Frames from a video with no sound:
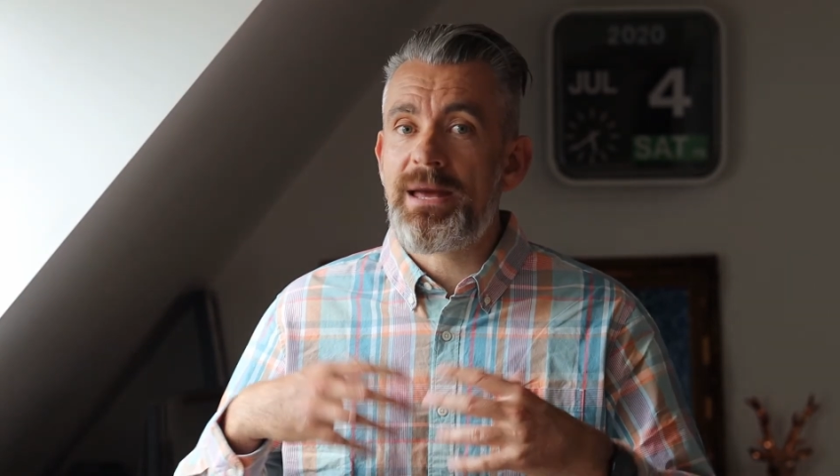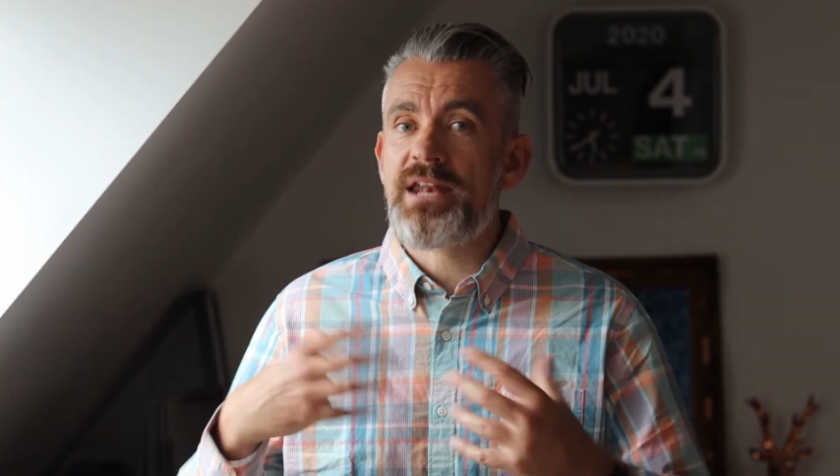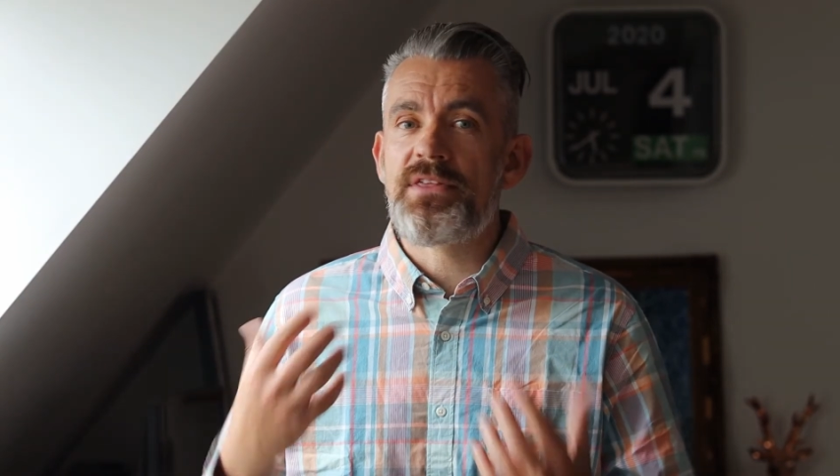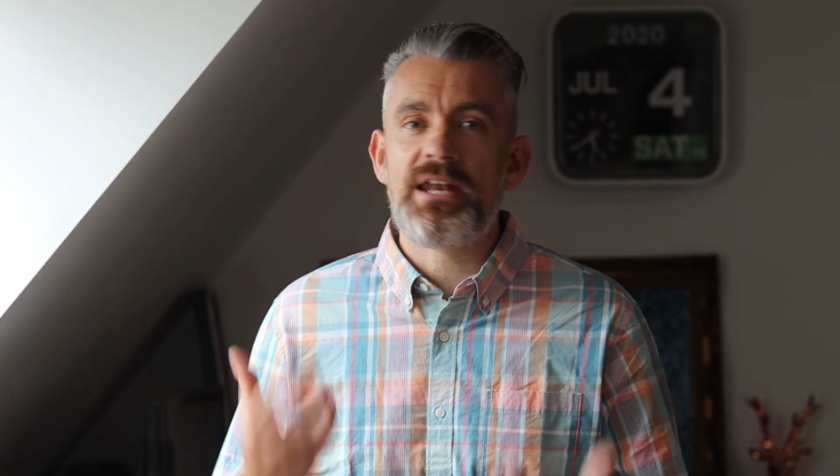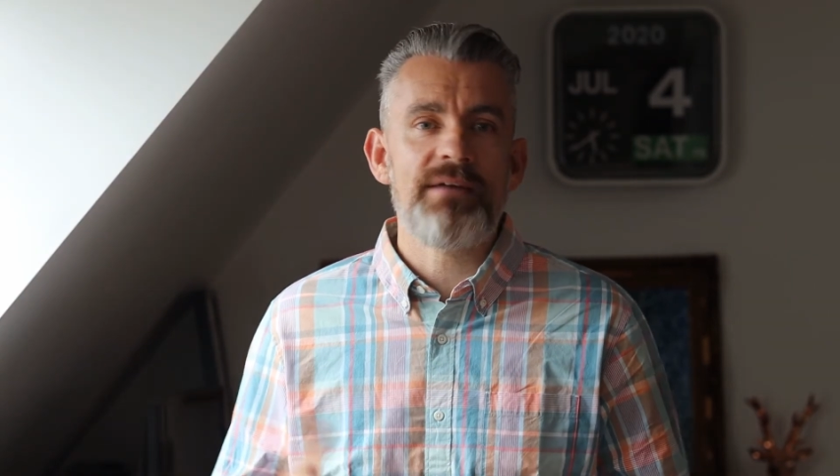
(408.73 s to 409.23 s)

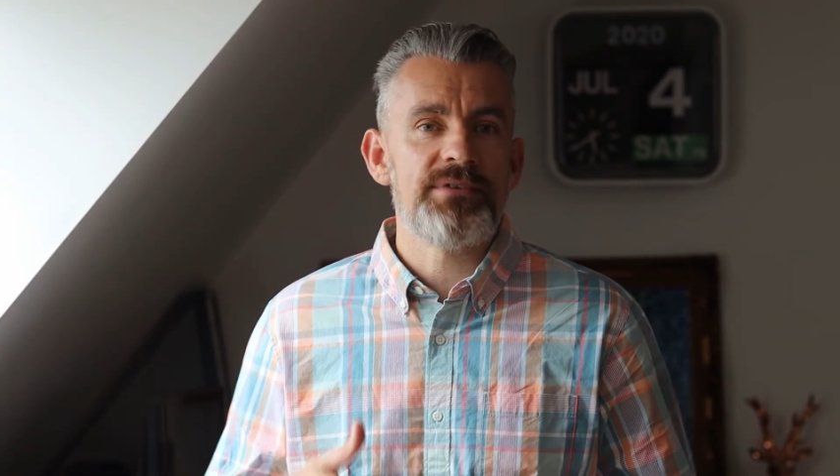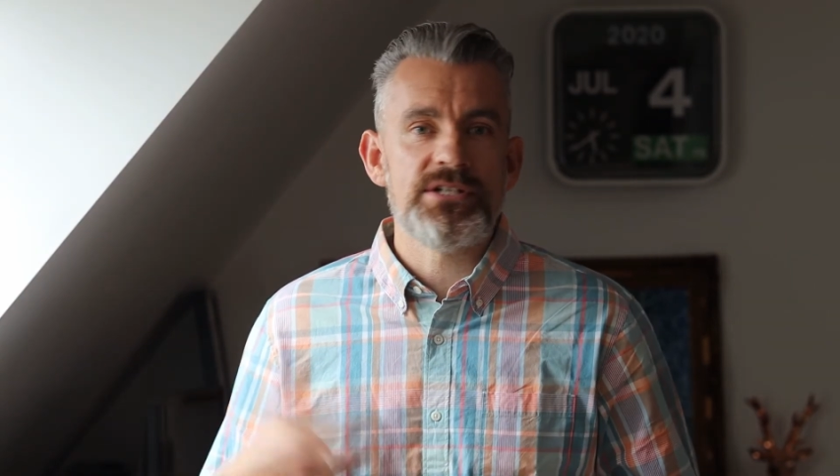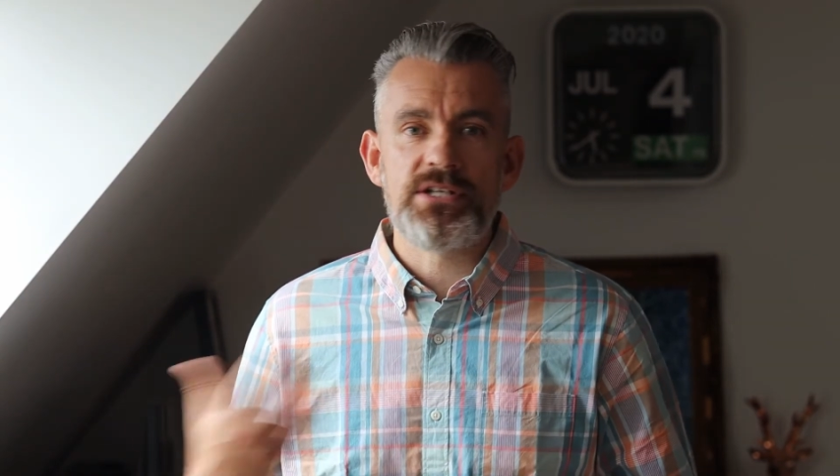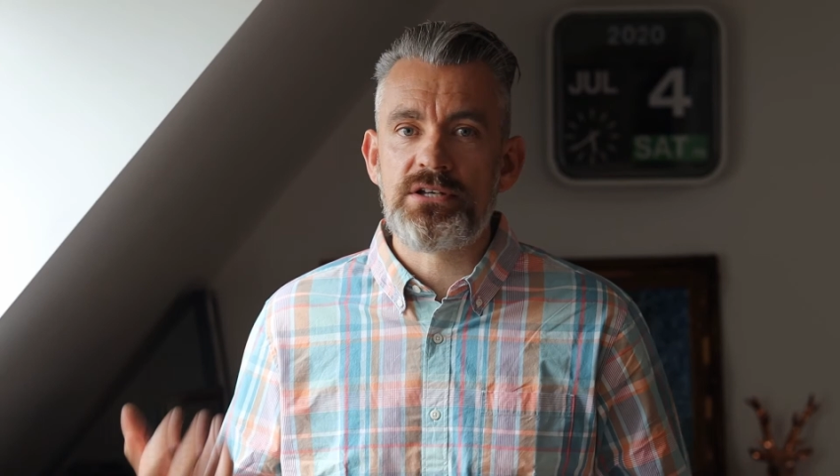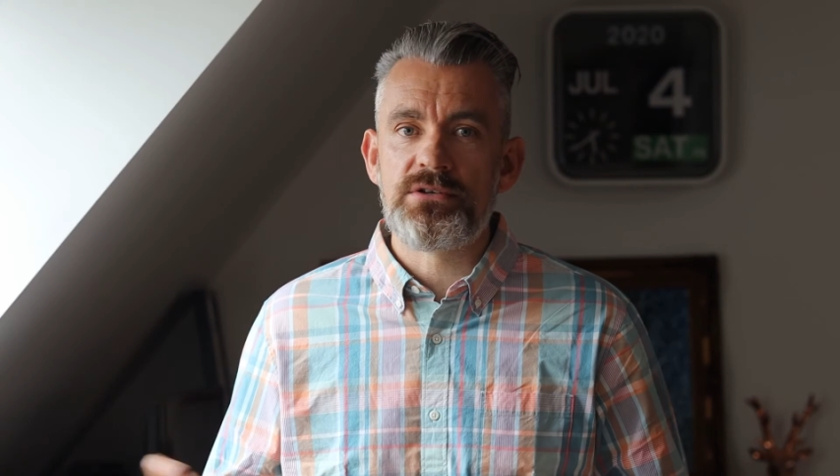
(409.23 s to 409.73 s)
better than having
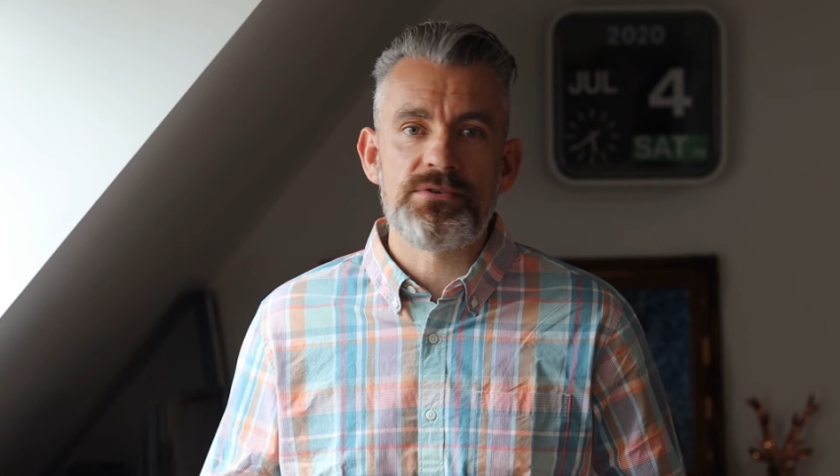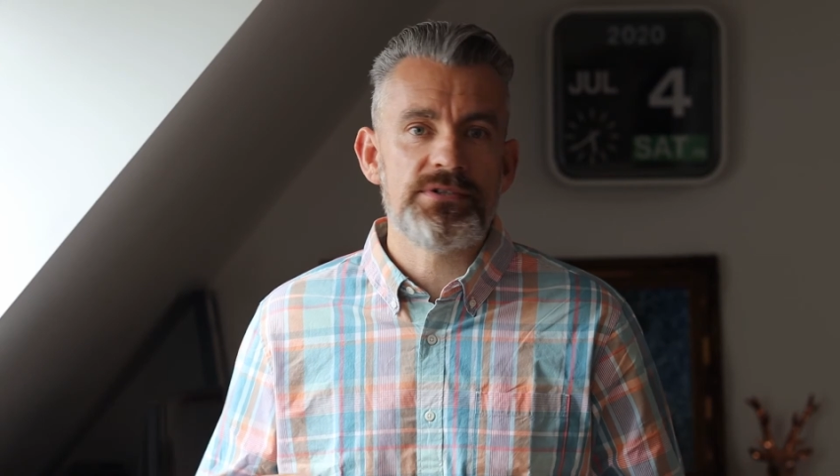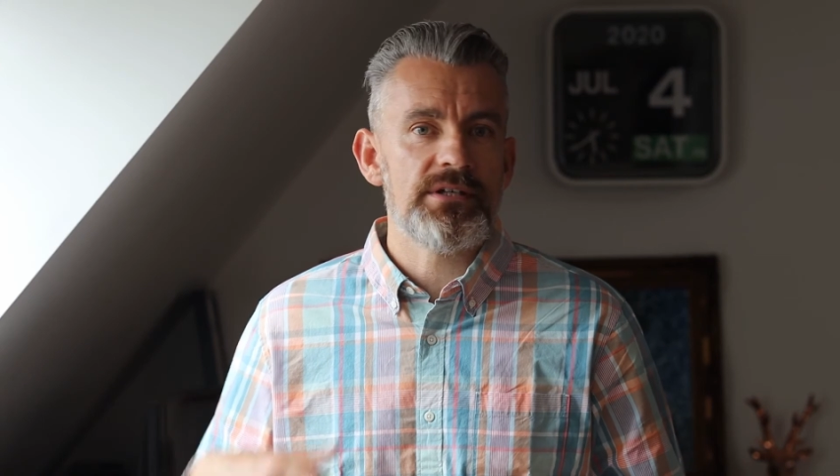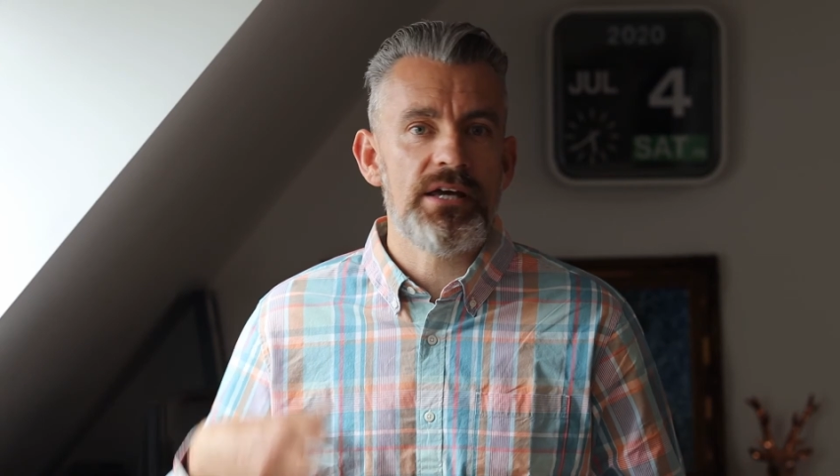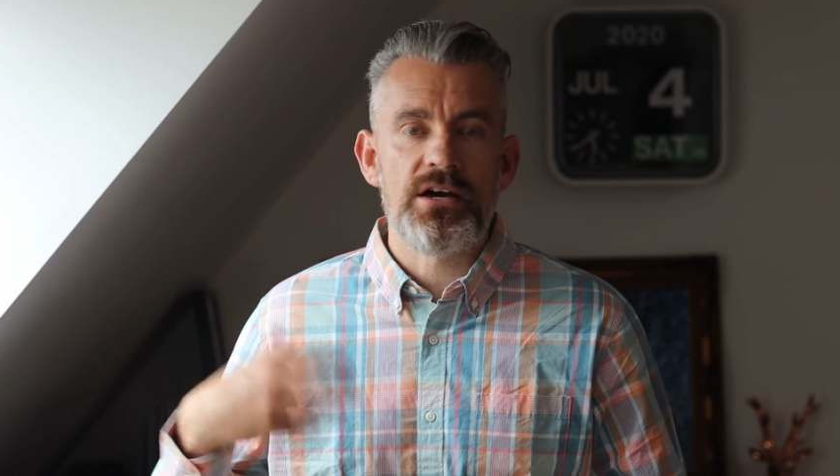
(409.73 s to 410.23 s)
to
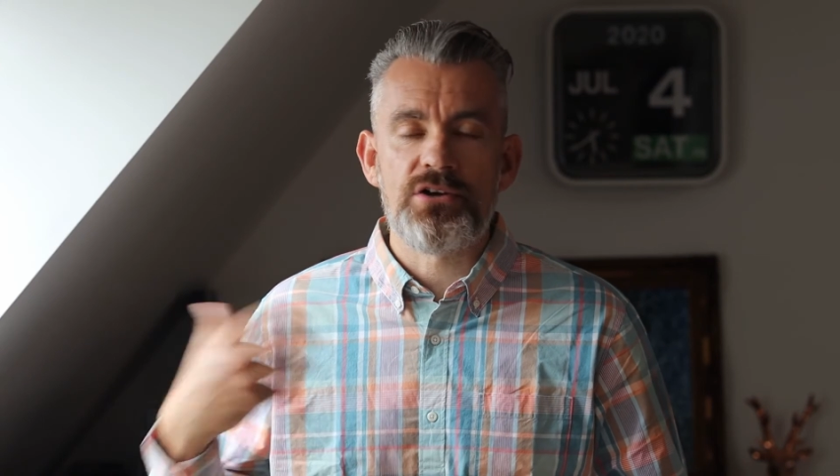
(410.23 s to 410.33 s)
use